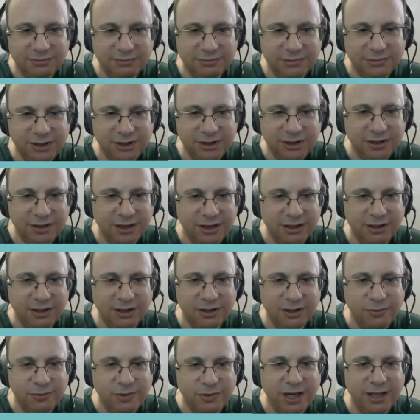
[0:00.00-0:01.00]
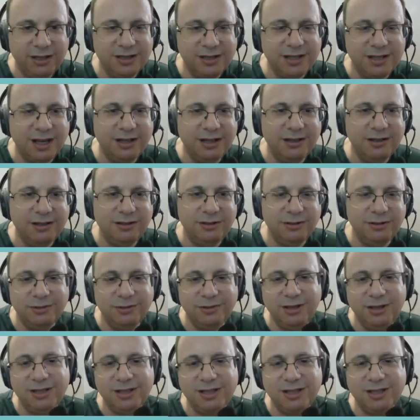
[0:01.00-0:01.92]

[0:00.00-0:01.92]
I don't know why I decided to